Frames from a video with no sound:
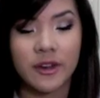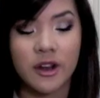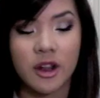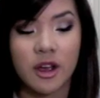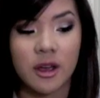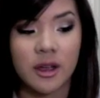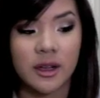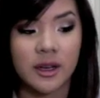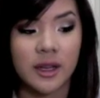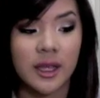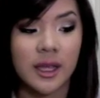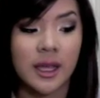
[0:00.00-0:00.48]
and
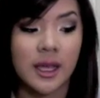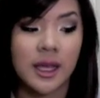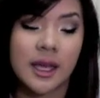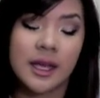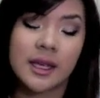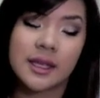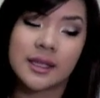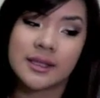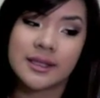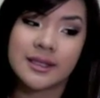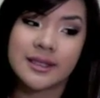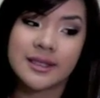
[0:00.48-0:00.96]
on,
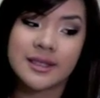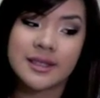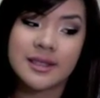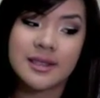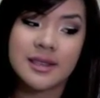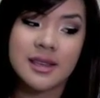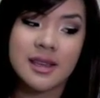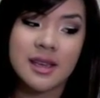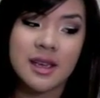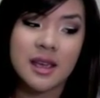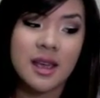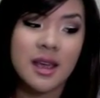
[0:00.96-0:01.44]
and
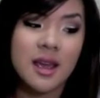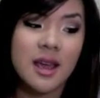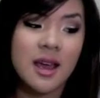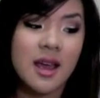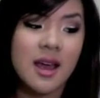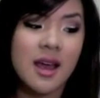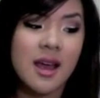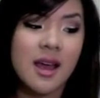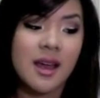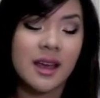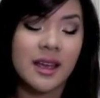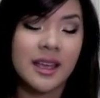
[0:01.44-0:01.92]

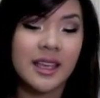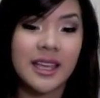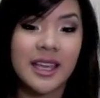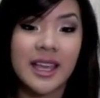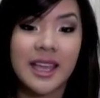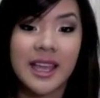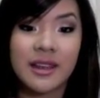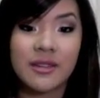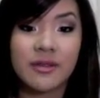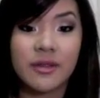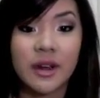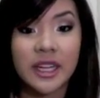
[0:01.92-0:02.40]

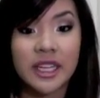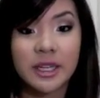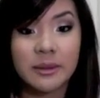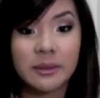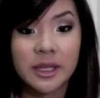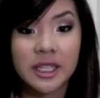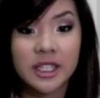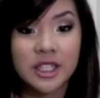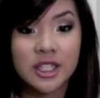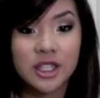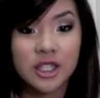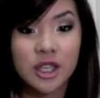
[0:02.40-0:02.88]
he invited
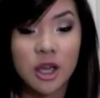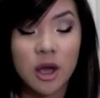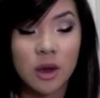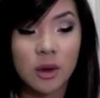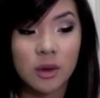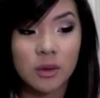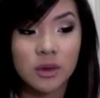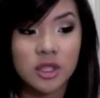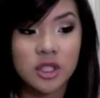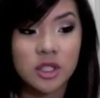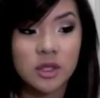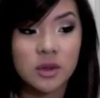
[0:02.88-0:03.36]
me to
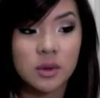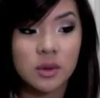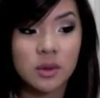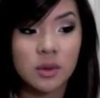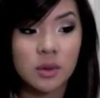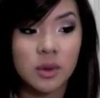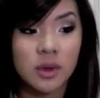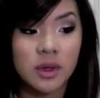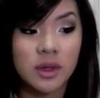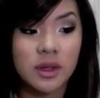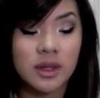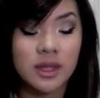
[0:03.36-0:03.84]
go
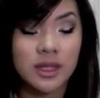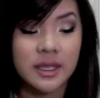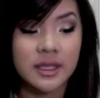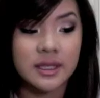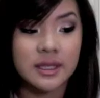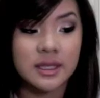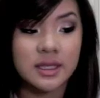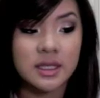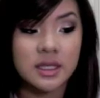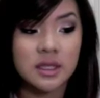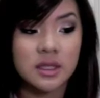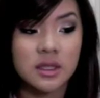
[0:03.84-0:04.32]
to
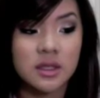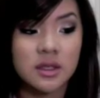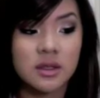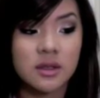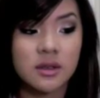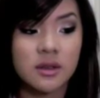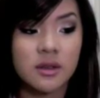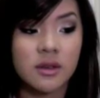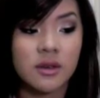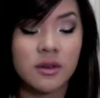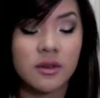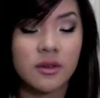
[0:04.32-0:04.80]

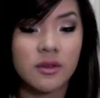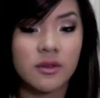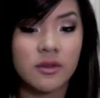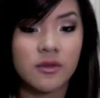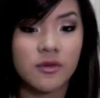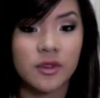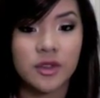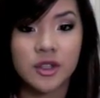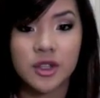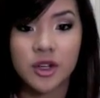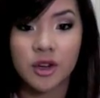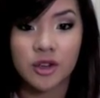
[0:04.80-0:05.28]
this
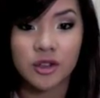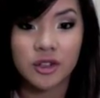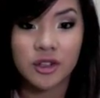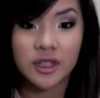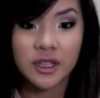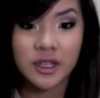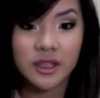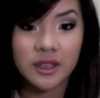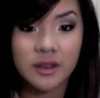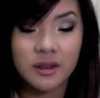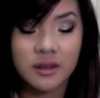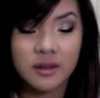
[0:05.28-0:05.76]

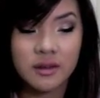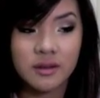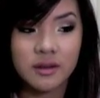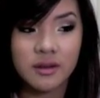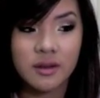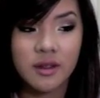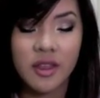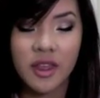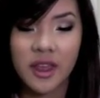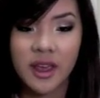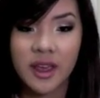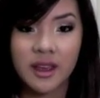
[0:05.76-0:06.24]
fraternity
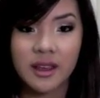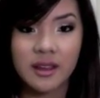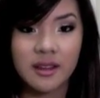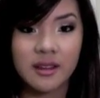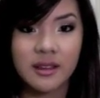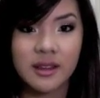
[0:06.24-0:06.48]
thing,